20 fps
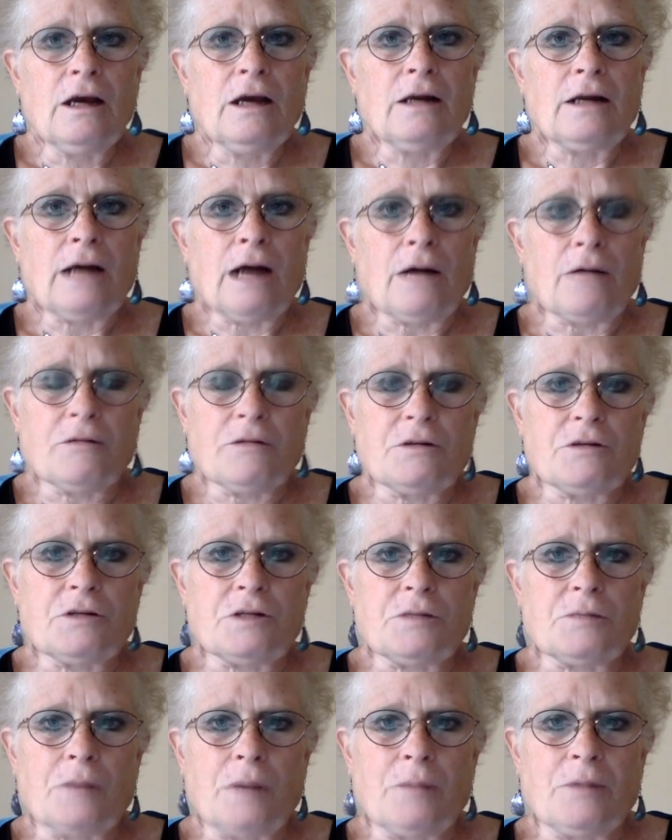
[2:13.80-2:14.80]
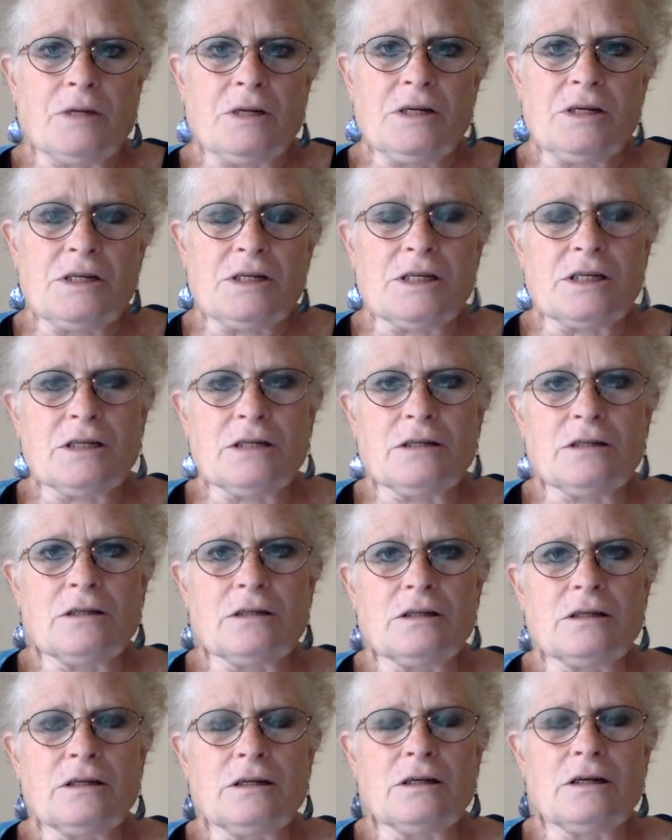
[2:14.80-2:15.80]
Now, those memories
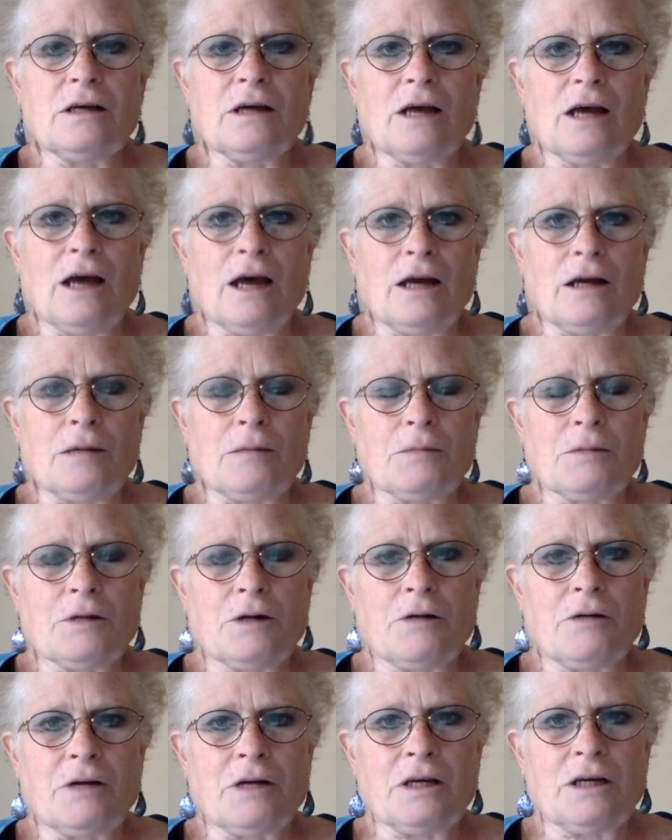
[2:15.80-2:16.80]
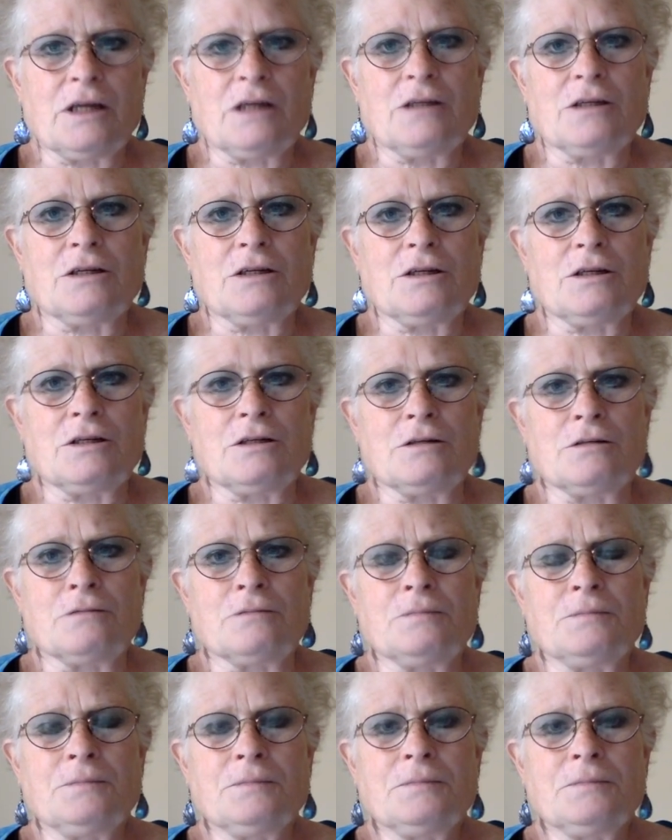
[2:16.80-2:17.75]
end up going into